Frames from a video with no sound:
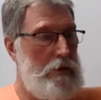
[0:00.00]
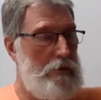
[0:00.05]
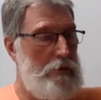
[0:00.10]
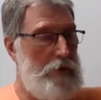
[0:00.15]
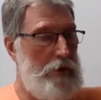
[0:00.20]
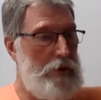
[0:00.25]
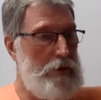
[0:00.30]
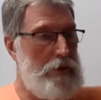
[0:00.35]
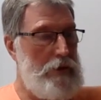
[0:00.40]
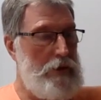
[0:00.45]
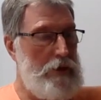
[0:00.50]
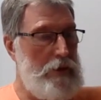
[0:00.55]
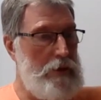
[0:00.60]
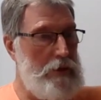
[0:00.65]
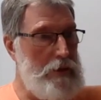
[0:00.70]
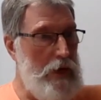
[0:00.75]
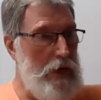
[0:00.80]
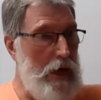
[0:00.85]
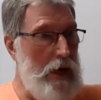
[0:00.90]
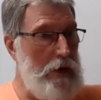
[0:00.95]
if there's a
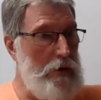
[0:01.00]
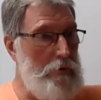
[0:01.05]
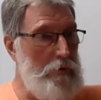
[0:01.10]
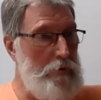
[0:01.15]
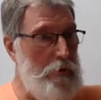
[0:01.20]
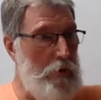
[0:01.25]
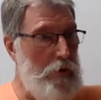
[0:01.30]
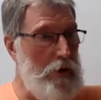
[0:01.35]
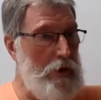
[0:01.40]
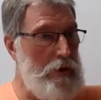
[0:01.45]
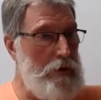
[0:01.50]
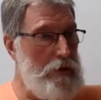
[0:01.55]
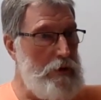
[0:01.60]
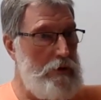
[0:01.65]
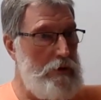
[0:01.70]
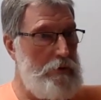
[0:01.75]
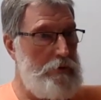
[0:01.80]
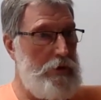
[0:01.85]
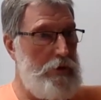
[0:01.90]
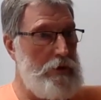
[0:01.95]
design for it,
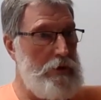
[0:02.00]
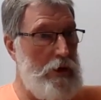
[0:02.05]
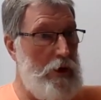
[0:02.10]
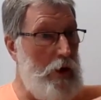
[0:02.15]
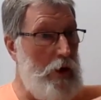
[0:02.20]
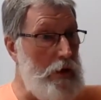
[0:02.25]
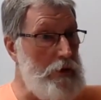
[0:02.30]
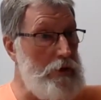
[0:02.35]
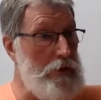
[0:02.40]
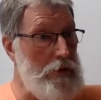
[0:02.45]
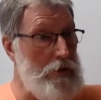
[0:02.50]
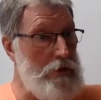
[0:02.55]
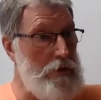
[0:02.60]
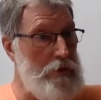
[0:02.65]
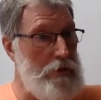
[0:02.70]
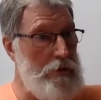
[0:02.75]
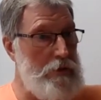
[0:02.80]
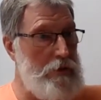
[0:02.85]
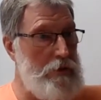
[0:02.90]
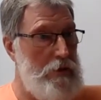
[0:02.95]
if there's a
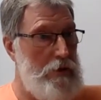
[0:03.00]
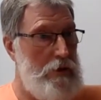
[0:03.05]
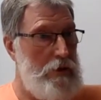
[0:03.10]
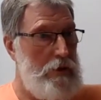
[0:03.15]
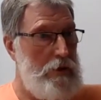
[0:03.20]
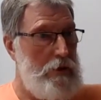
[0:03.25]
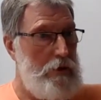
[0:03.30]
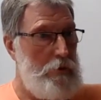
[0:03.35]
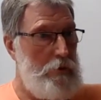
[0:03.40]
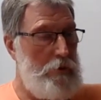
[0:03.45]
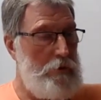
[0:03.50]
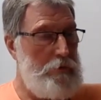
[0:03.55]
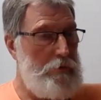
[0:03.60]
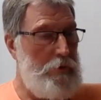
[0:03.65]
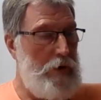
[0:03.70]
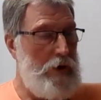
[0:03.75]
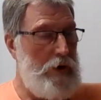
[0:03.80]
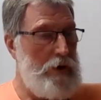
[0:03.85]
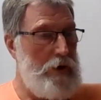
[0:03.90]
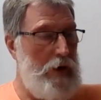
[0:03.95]
consciousness, we
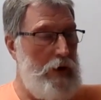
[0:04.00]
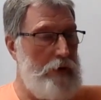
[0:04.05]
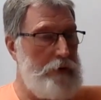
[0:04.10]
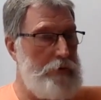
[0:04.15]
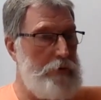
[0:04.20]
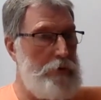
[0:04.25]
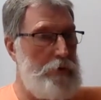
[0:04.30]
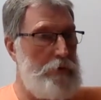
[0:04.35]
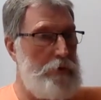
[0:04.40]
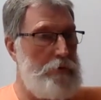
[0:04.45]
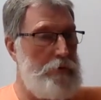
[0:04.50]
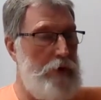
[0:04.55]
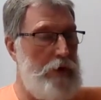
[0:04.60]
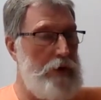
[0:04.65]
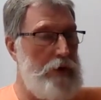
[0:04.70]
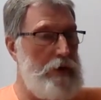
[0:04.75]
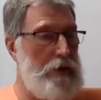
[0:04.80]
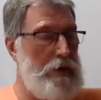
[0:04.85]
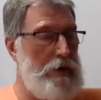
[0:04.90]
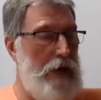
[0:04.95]
have to
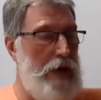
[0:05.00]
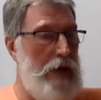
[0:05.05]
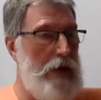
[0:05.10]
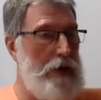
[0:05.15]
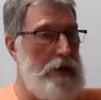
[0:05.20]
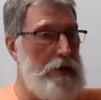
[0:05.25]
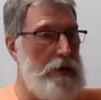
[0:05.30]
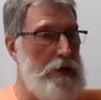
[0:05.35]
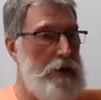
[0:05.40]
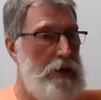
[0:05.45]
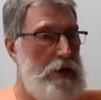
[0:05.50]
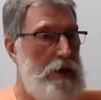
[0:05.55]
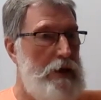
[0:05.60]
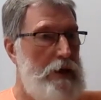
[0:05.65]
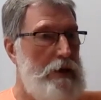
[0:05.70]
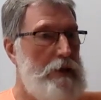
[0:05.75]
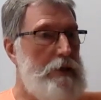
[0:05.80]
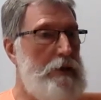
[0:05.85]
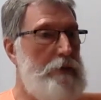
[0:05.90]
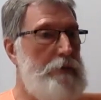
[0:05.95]
find it as
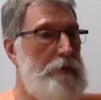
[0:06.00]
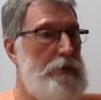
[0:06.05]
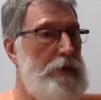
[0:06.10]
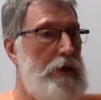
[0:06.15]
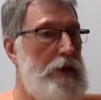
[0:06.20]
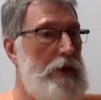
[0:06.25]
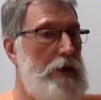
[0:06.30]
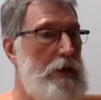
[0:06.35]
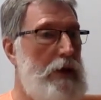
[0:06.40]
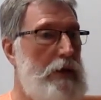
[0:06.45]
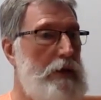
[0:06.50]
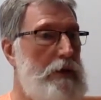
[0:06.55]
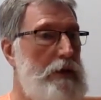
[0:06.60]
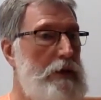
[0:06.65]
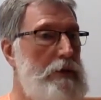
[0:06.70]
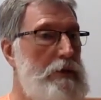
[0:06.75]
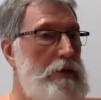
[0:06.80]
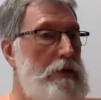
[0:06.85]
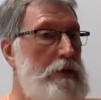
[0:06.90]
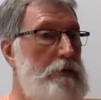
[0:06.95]
something that
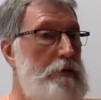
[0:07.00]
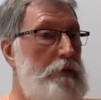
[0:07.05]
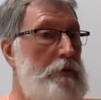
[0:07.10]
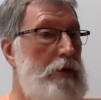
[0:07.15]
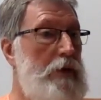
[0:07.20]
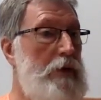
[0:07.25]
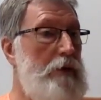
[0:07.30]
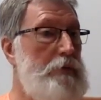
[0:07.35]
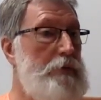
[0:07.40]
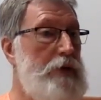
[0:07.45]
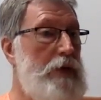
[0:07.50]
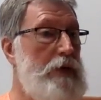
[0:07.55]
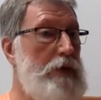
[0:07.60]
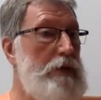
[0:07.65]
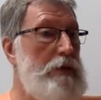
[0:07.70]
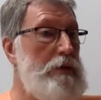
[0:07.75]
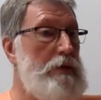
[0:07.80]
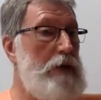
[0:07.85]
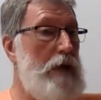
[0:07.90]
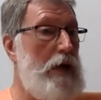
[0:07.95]
is developed and
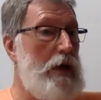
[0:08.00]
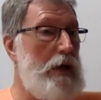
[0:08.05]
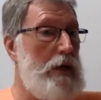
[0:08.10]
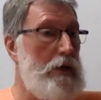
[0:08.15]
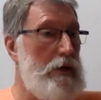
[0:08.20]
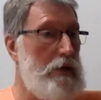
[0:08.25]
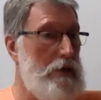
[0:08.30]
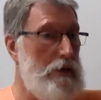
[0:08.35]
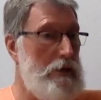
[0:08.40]
designed.